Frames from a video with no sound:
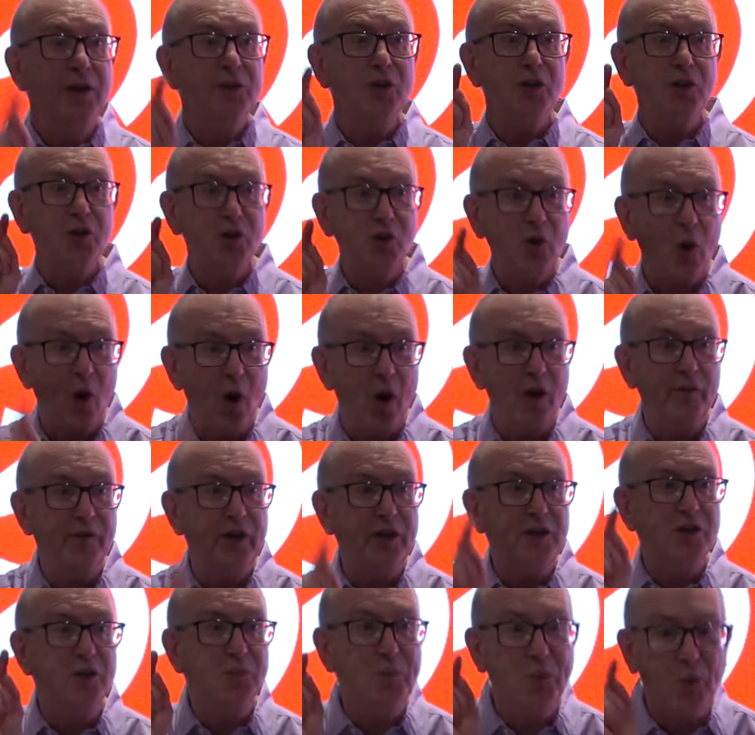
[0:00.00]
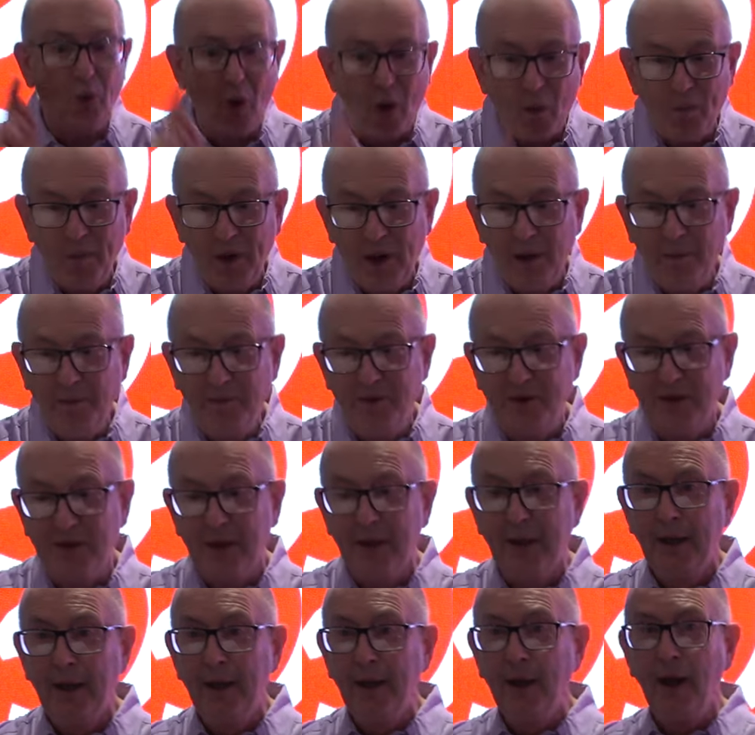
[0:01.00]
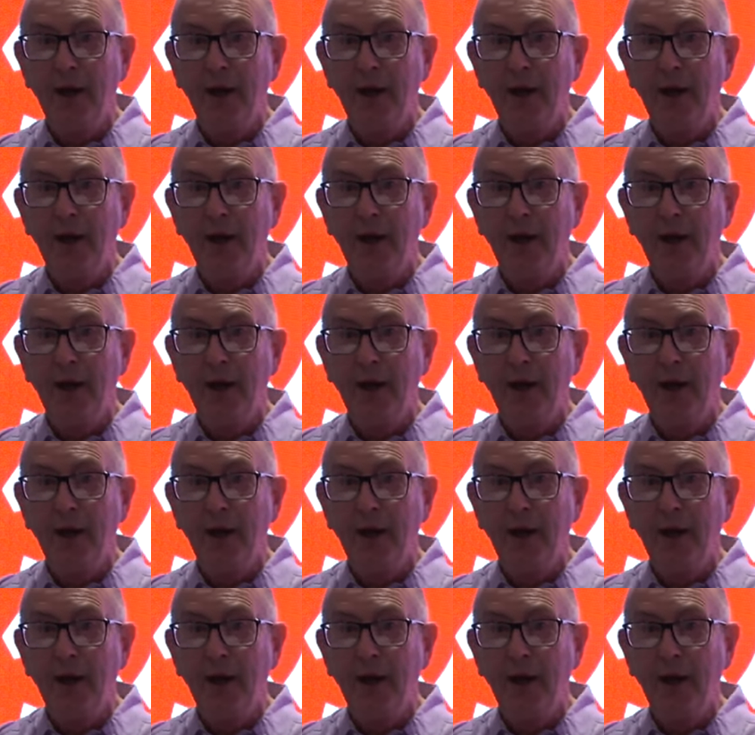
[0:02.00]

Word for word: to solve its problems.